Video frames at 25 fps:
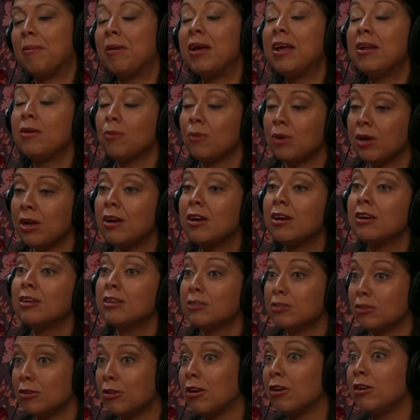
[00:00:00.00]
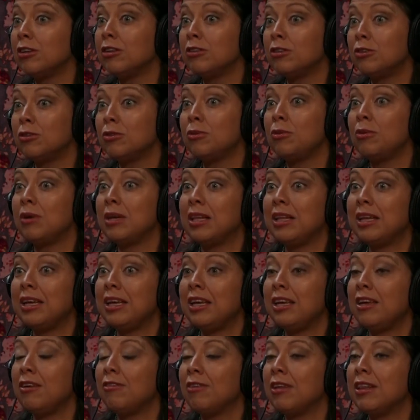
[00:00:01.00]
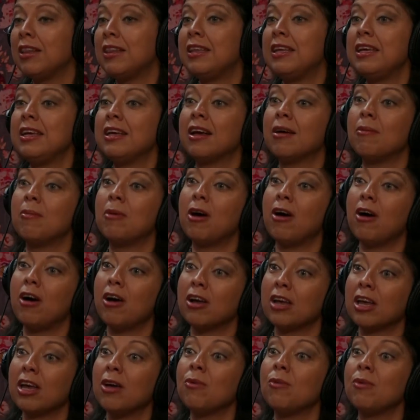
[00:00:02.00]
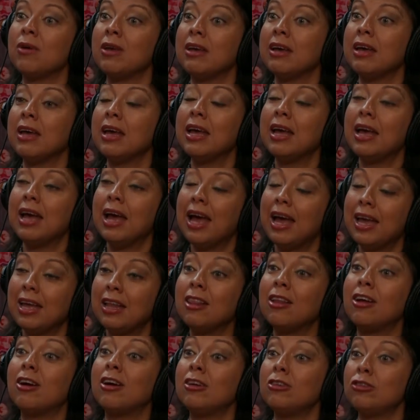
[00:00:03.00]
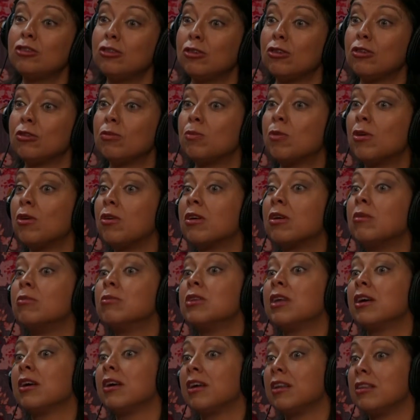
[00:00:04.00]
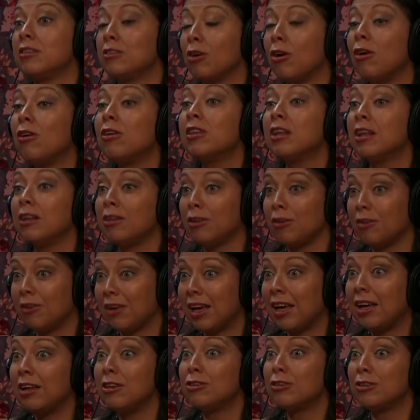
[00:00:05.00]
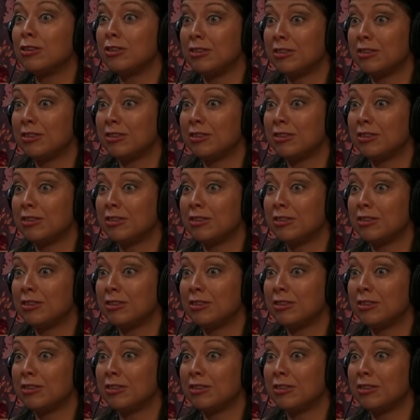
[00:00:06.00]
and we are starting to really even think about how can we enlarge those programs against all the locations.